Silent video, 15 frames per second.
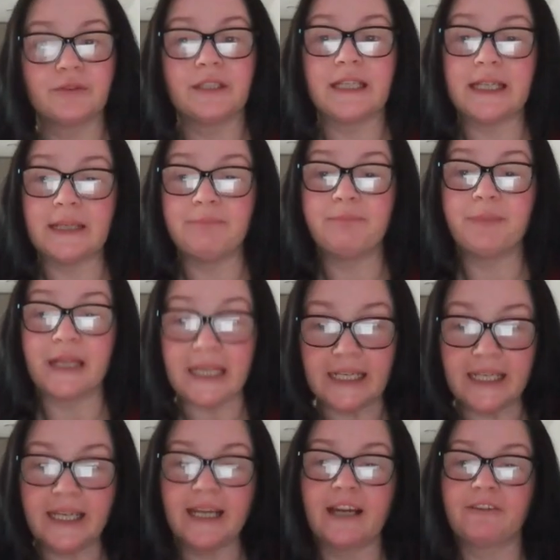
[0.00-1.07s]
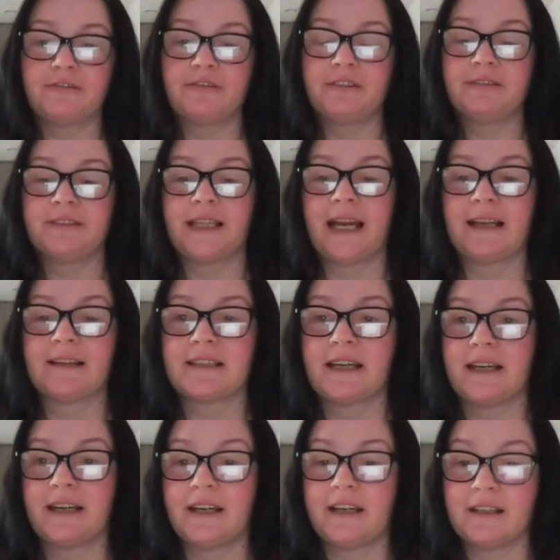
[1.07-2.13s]
the PDF that
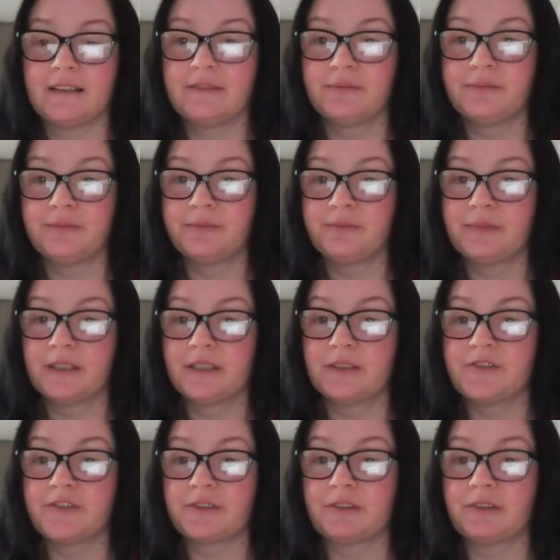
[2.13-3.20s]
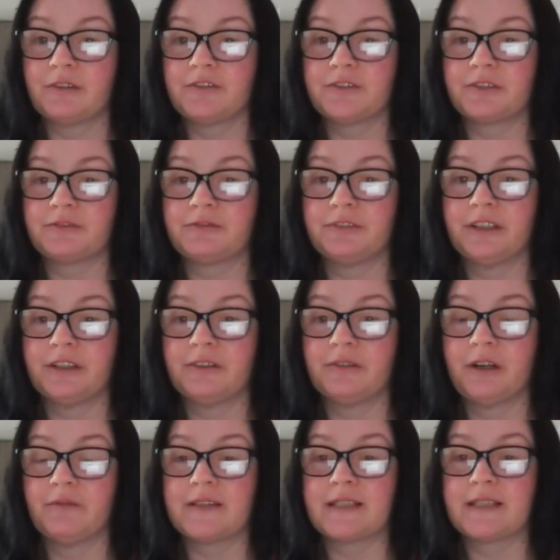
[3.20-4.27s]
sort of, you know,
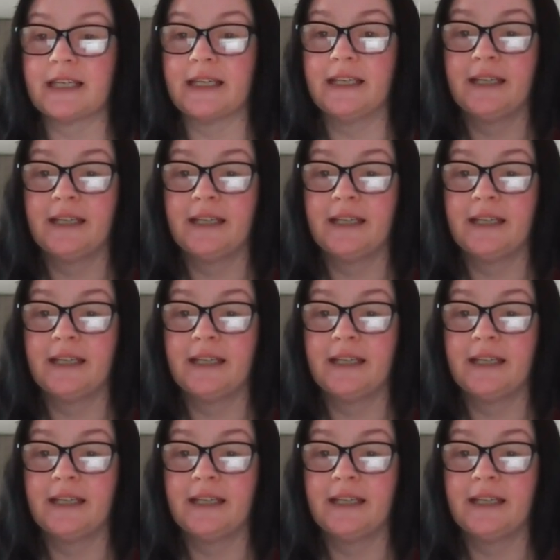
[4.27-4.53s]
obviously